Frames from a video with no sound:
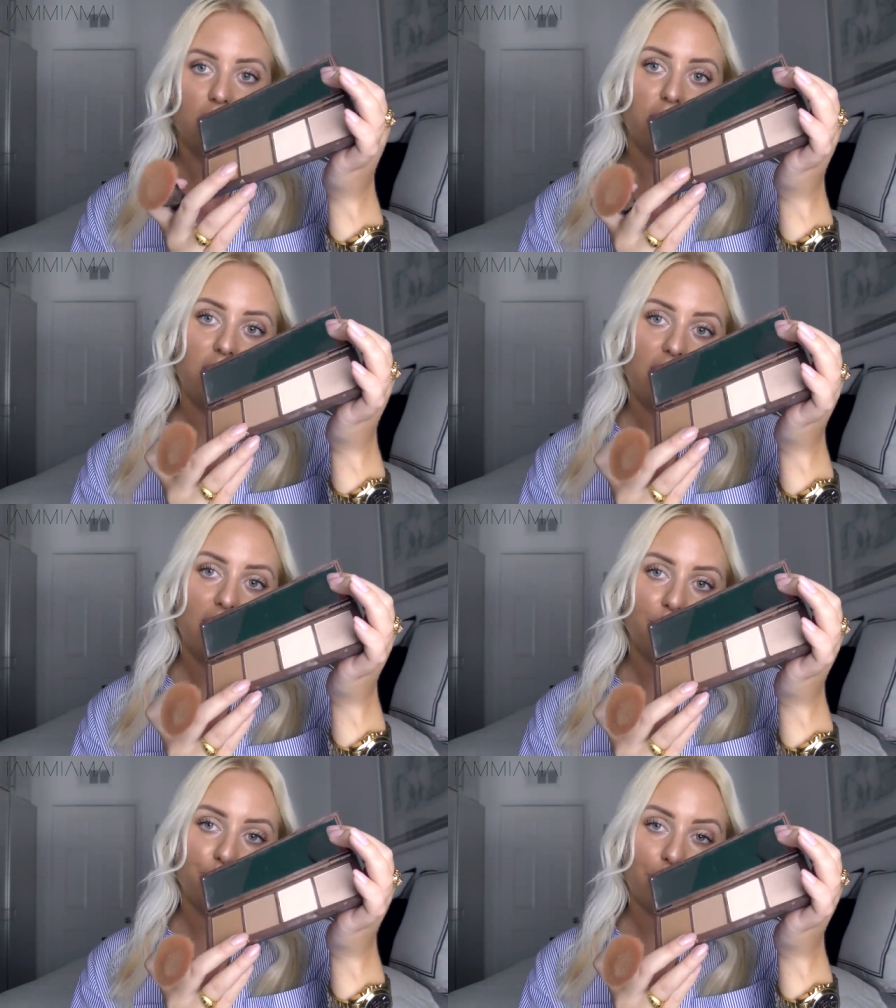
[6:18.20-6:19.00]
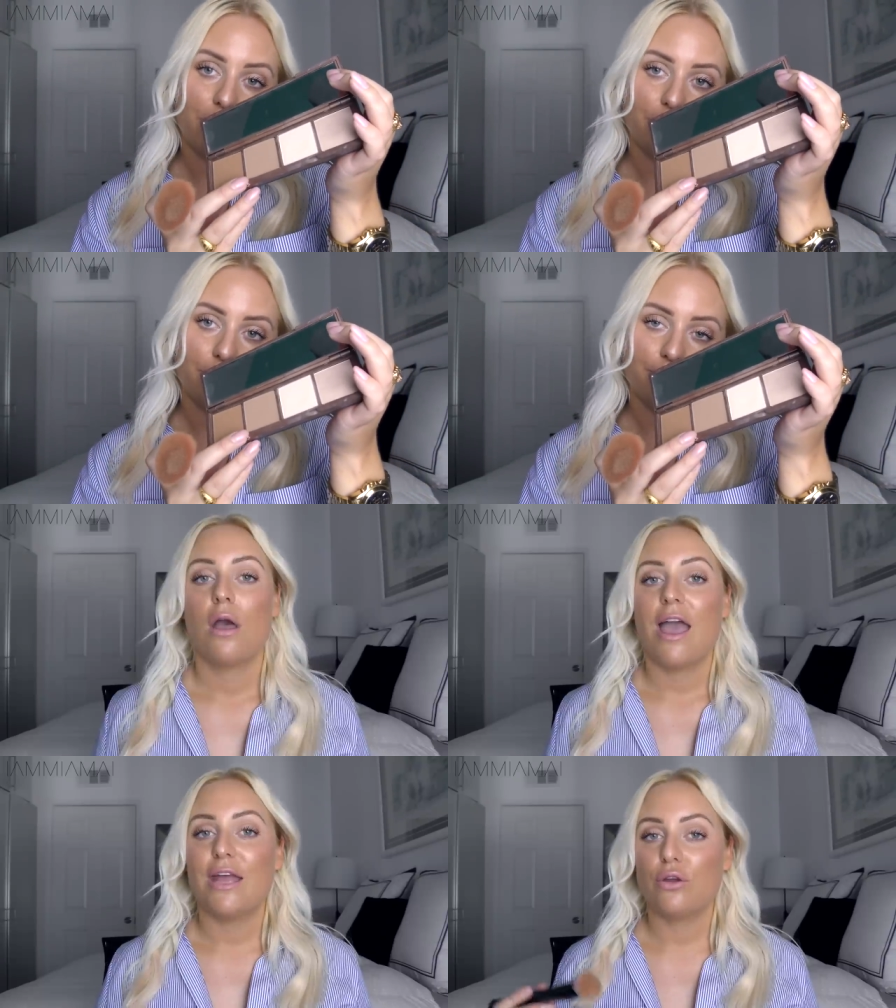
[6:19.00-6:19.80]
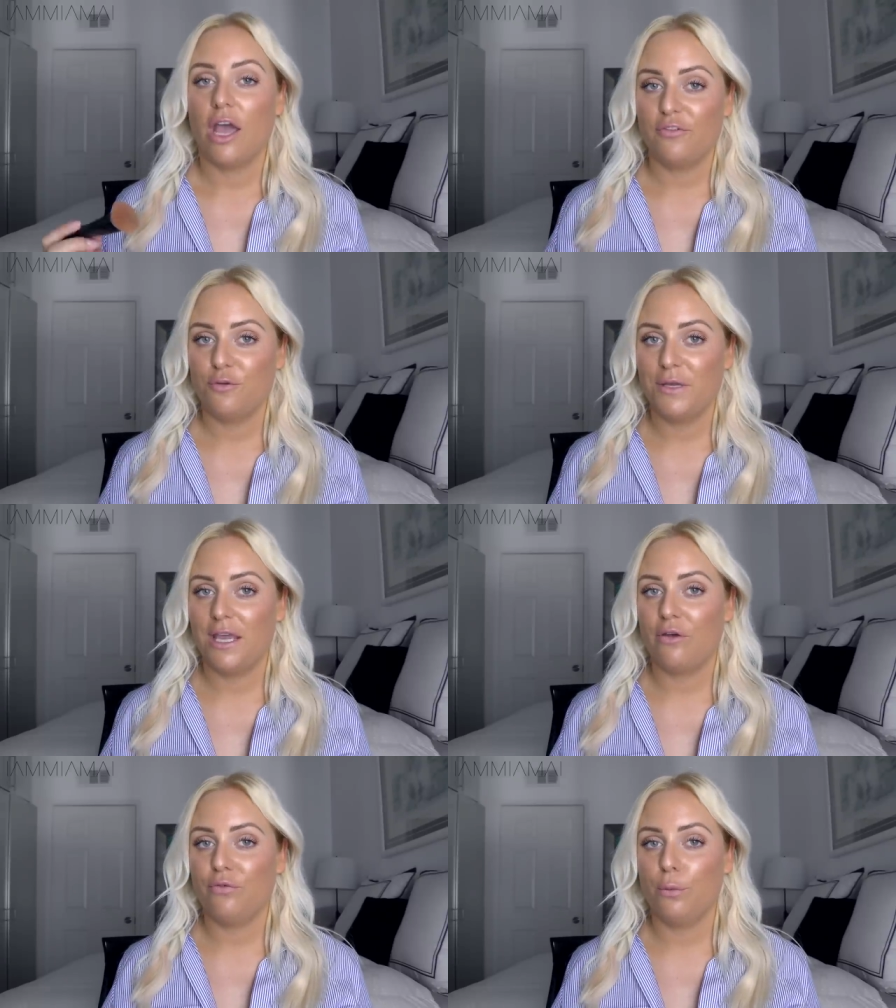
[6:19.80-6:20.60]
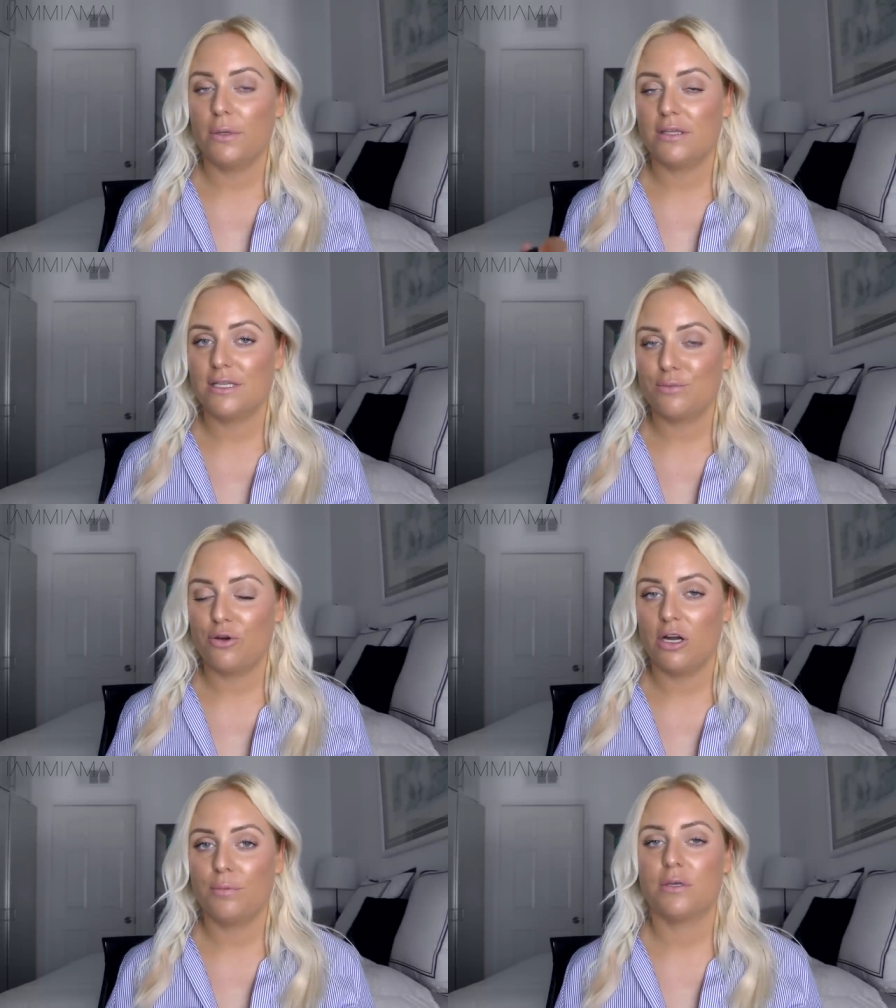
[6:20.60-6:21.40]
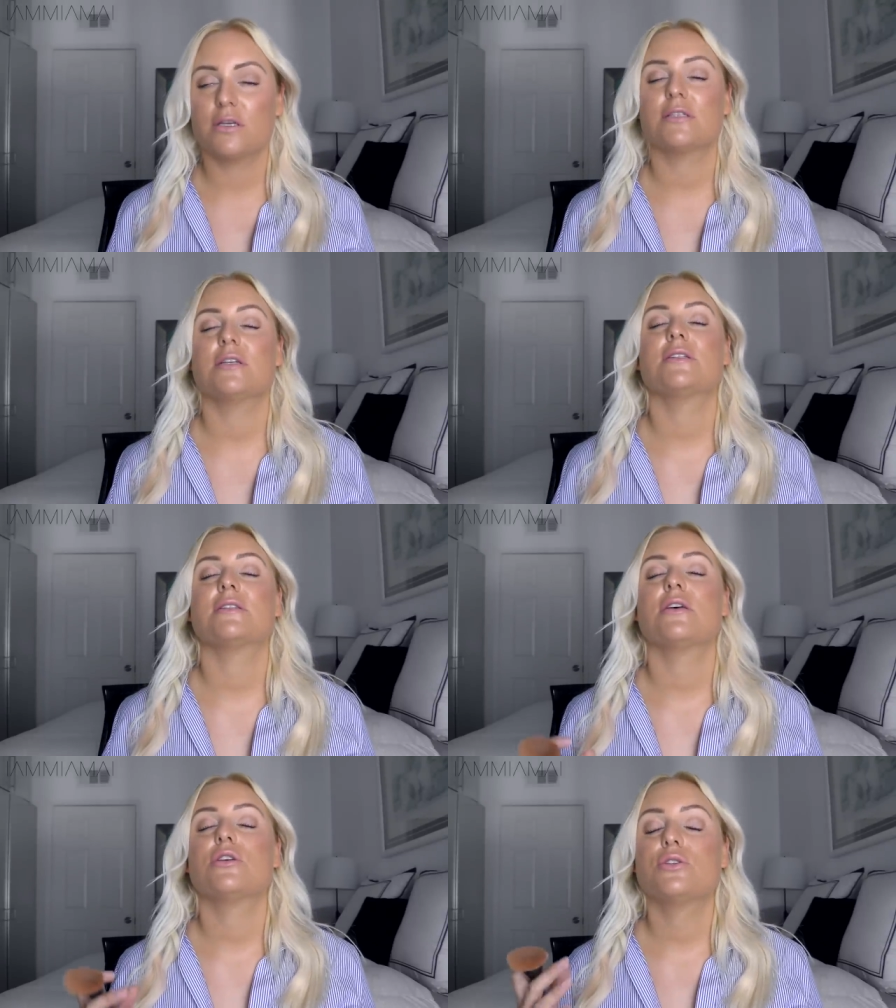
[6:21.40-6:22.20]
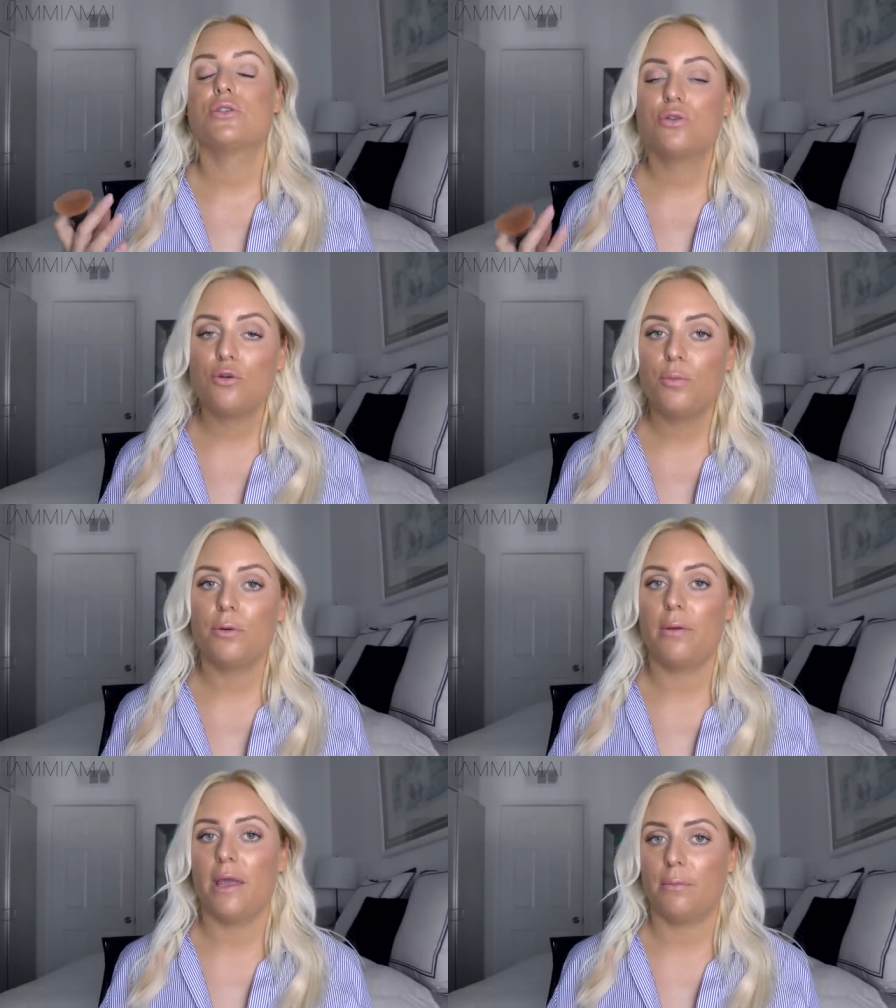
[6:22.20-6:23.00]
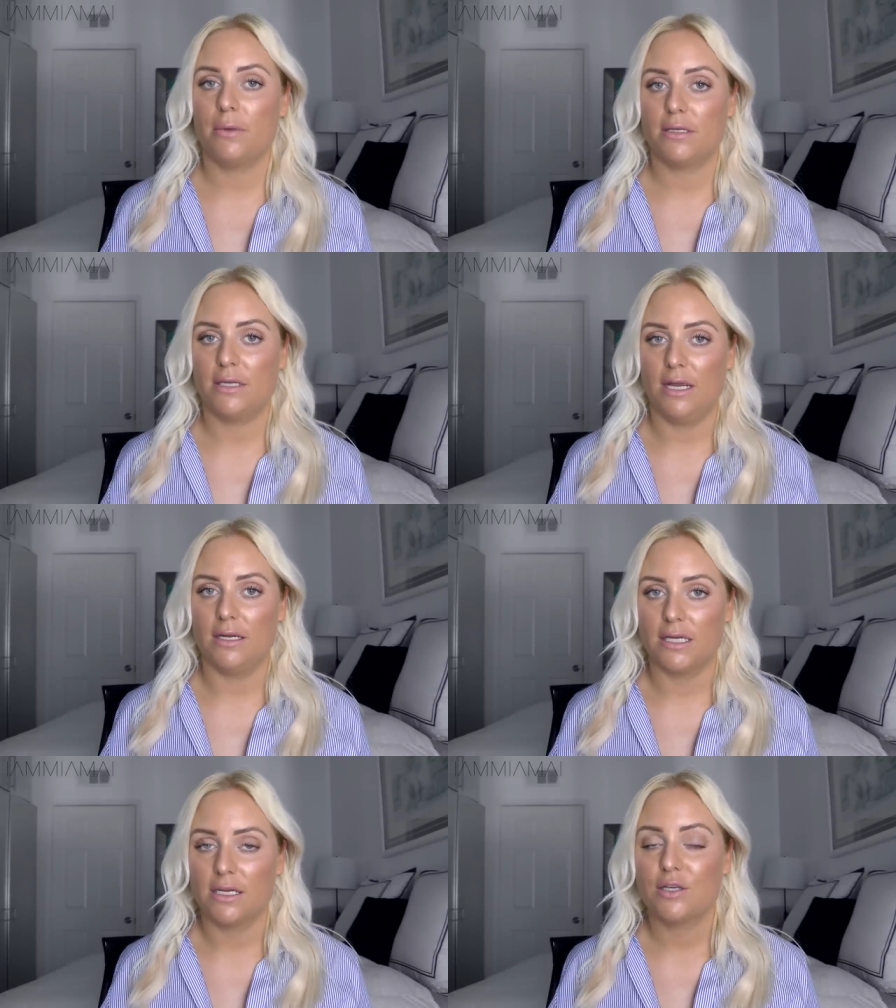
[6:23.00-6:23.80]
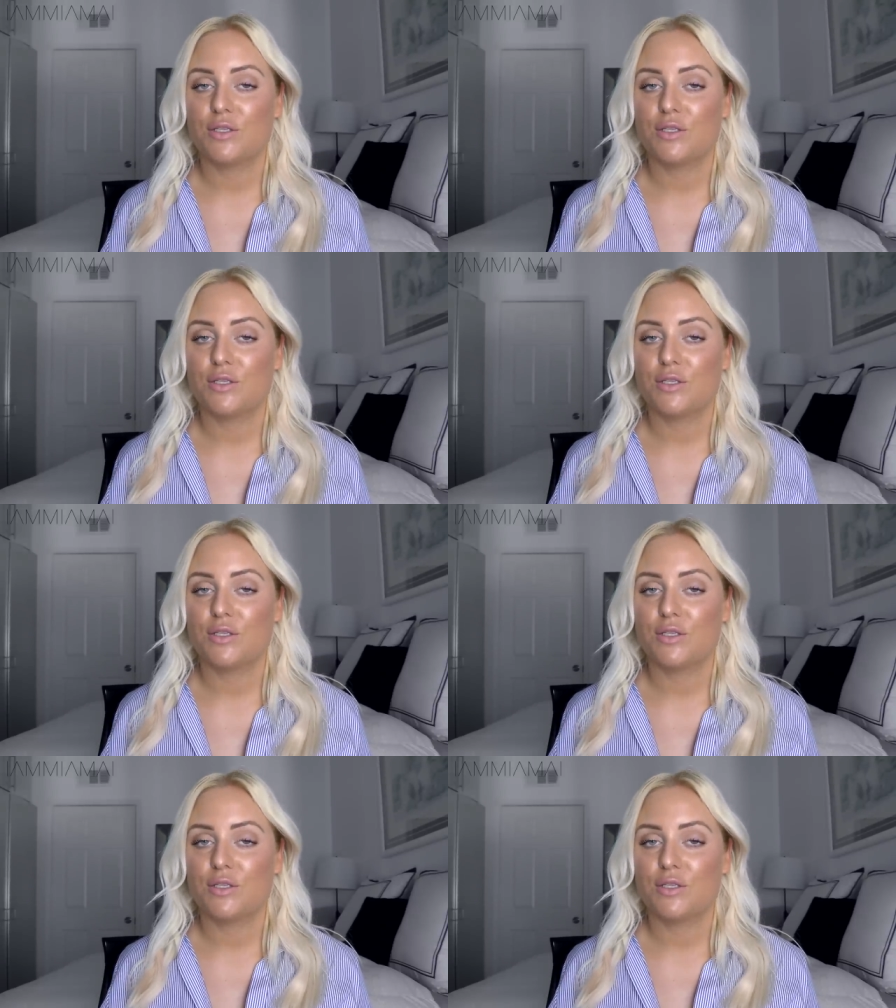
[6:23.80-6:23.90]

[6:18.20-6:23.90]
the light brown. And you have to be careful with this product because it's super pigmented.